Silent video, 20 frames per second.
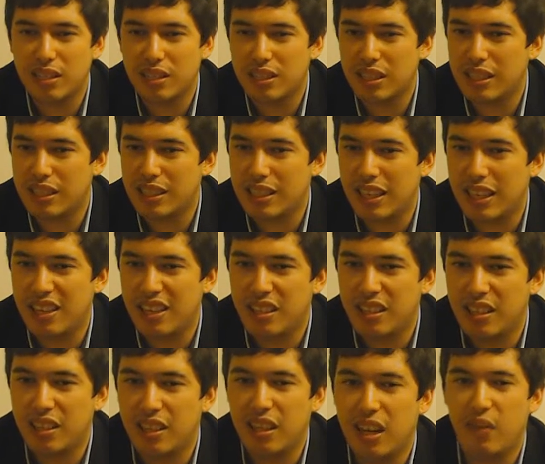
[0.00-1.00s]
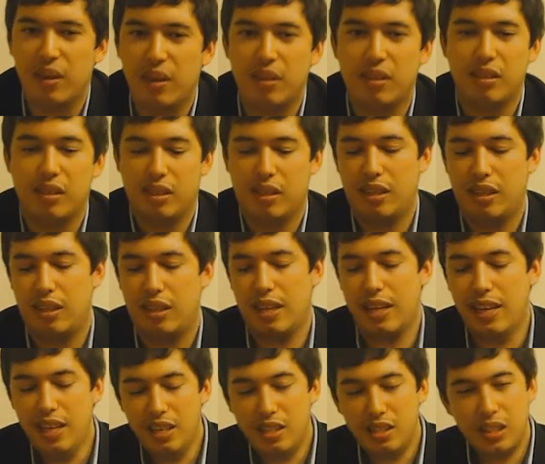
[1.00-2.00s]
And I think again, if it
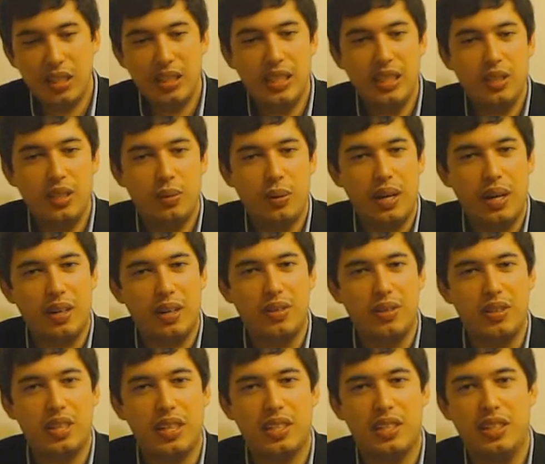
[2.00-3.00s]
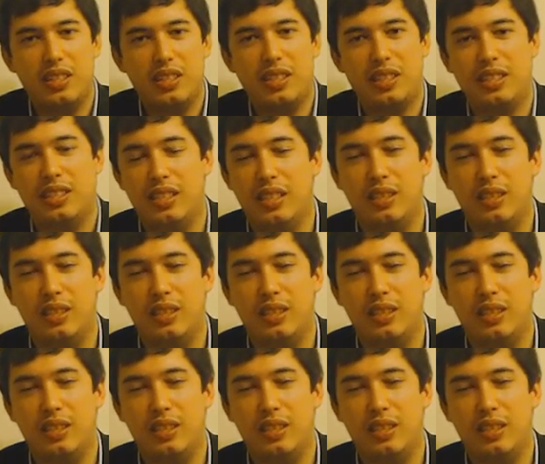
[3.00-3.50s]
is in these wet conditions, as